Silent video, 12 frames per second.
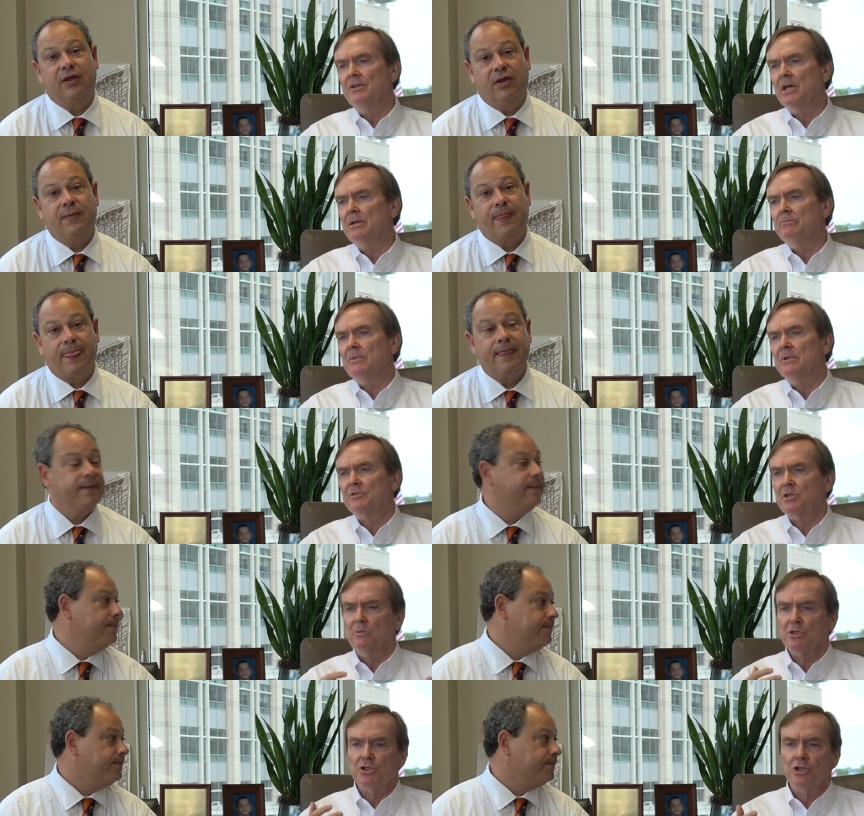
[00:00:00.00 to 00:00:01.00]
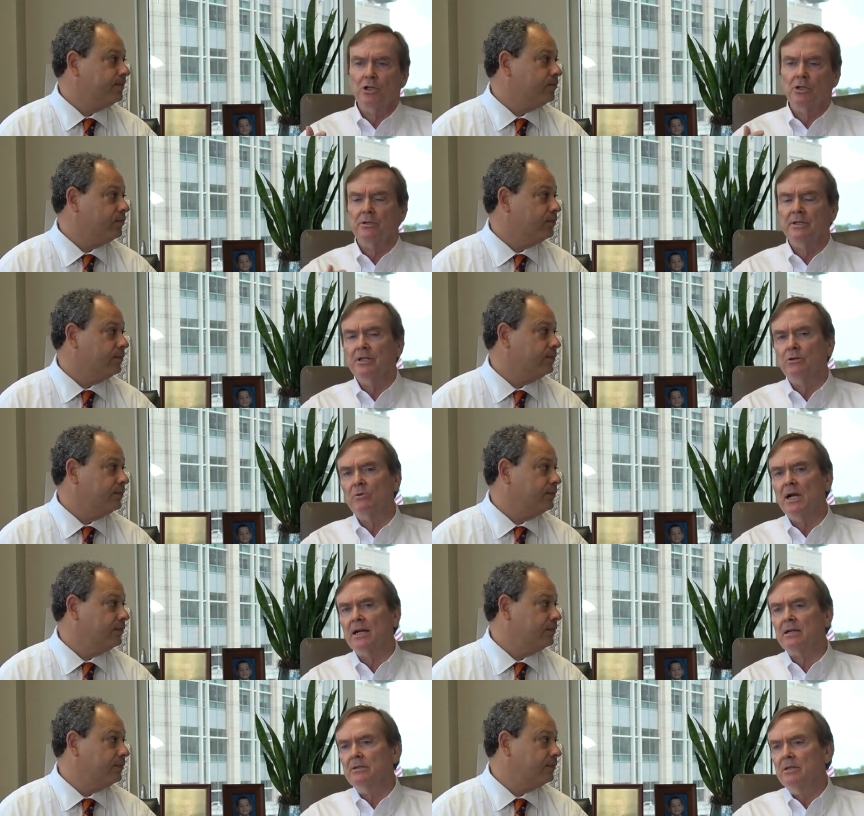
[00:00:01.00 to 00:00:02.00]
Speaker 1: And then if someone's hurt in a
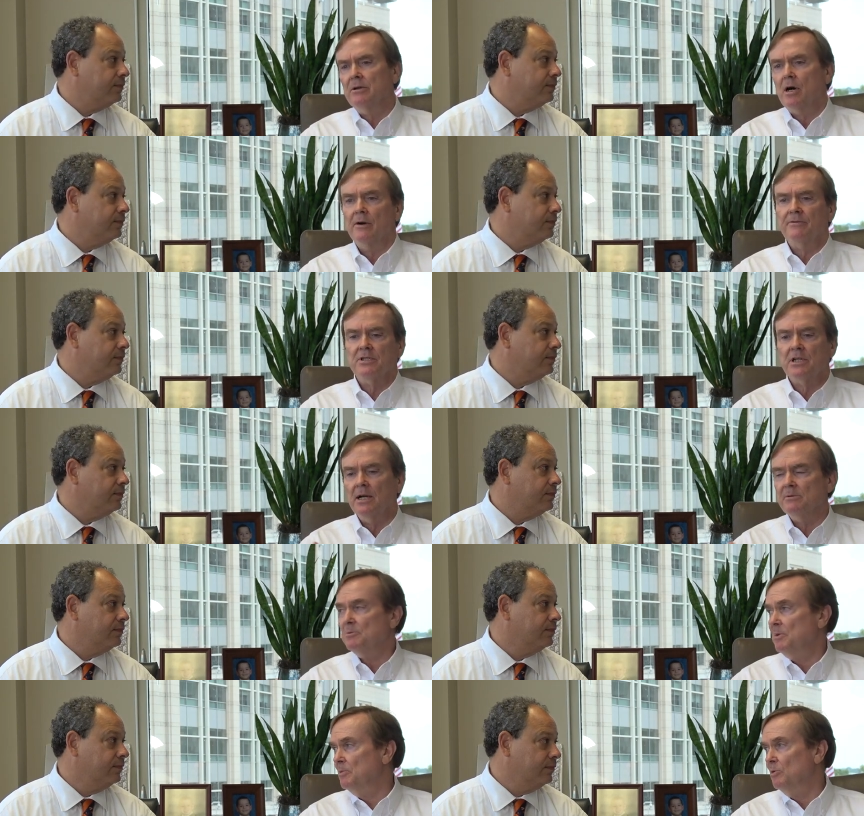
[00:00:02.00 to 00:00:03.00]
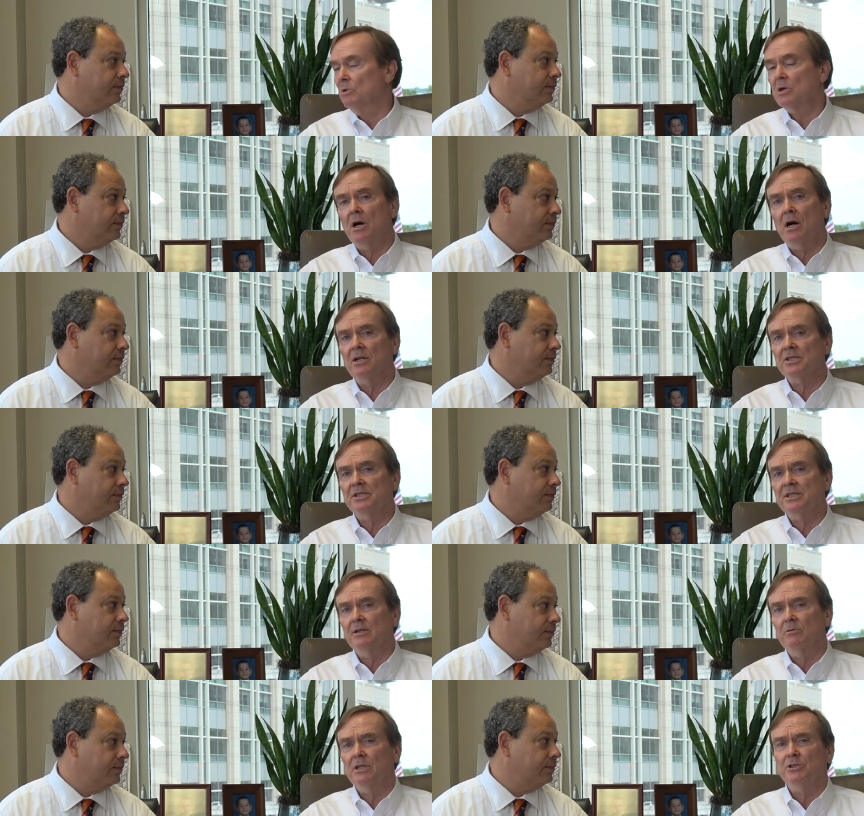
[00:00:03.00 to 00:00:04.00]
wreck, oftentimes people will call us and
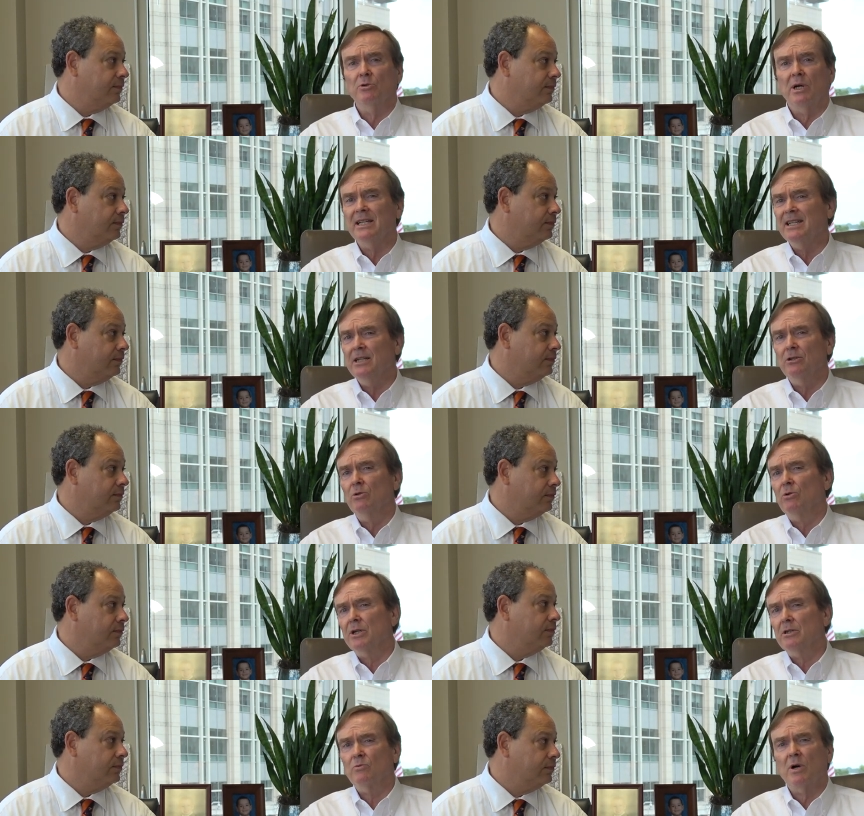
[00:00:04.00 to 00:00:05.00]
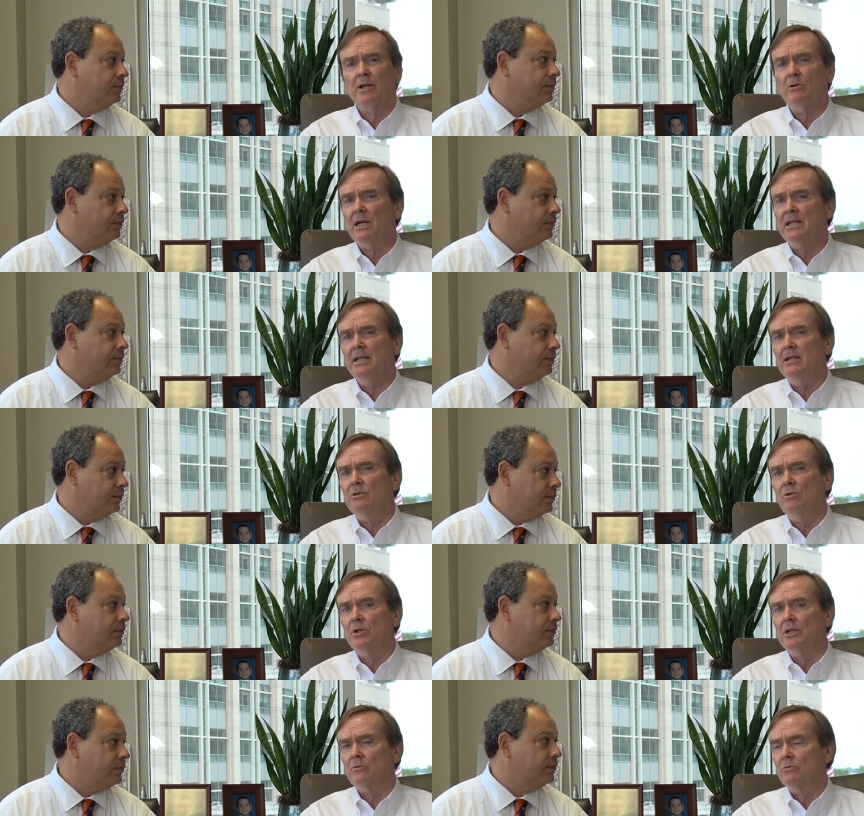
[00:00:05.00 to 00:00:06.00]
say, well, do I need a lawyer? Why do I need a
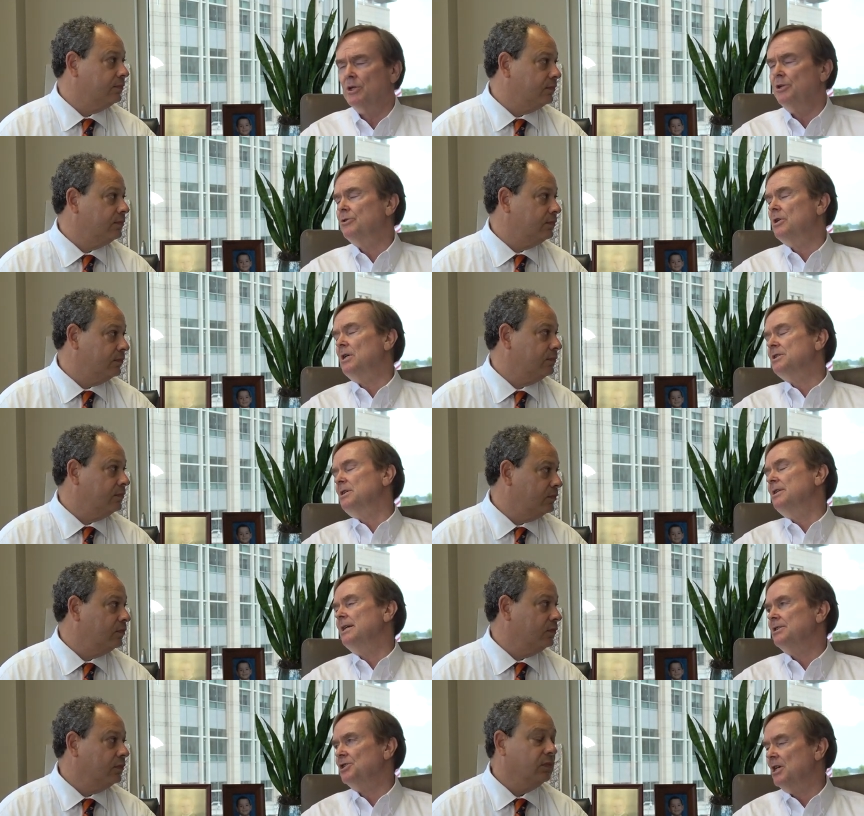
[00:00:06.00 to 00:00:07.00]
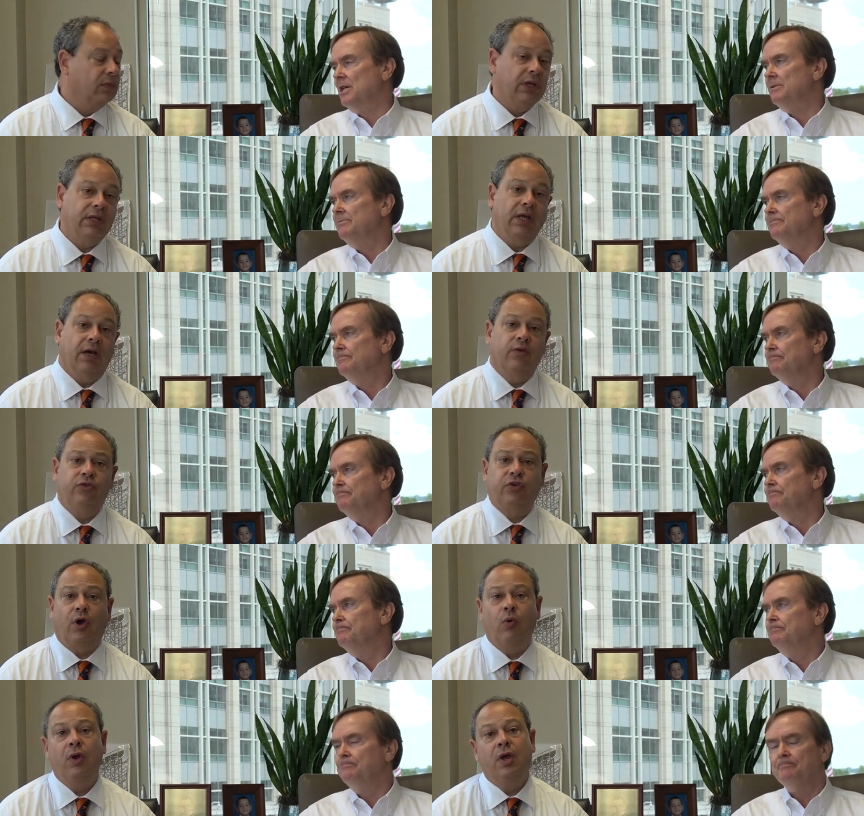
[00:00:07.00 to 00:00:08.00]
lawyer?
Speaker 2: What are your thoughts on that, John? Yeah,
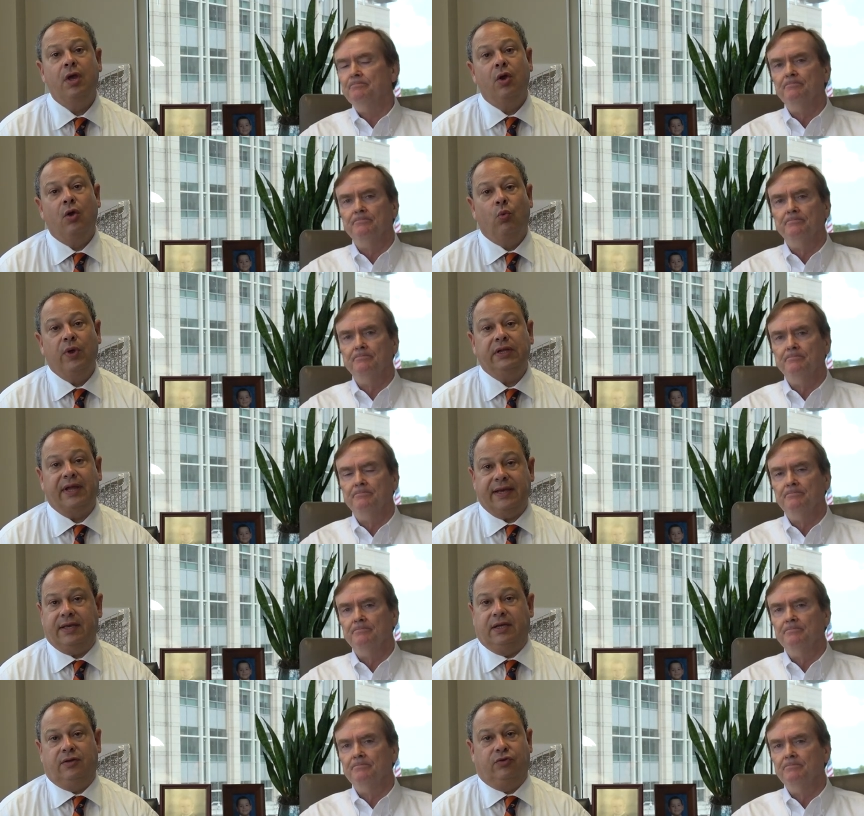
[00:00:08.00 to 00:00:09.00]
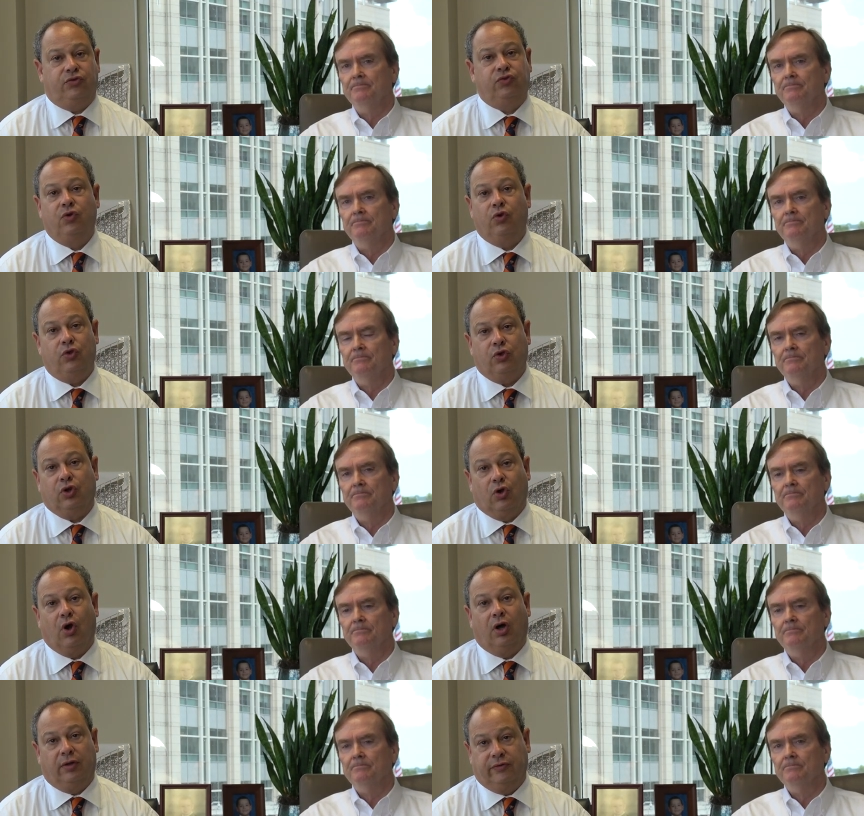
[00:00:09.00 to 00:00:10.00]
so we like it. The sooner you can
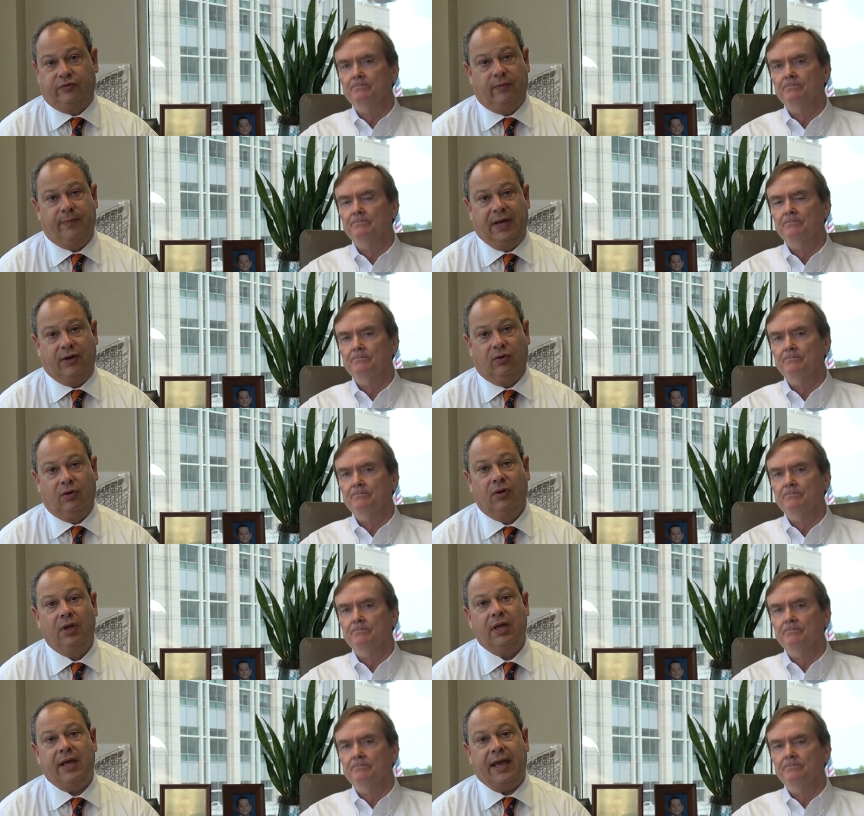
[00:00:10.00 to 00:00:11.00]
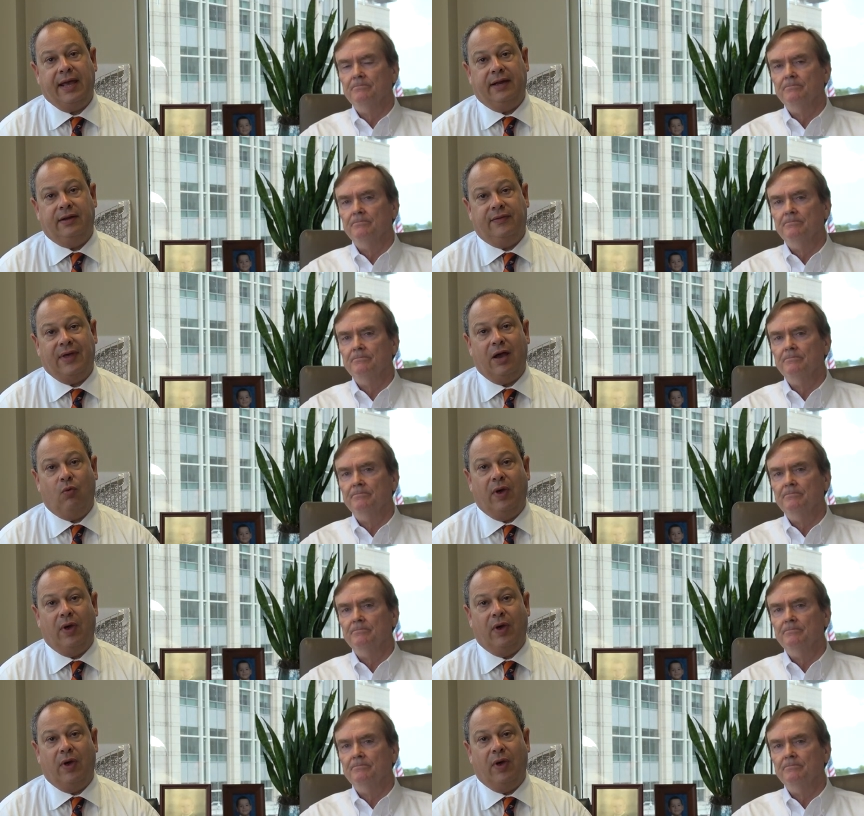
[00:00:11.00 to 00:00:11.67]
call us, the better. And that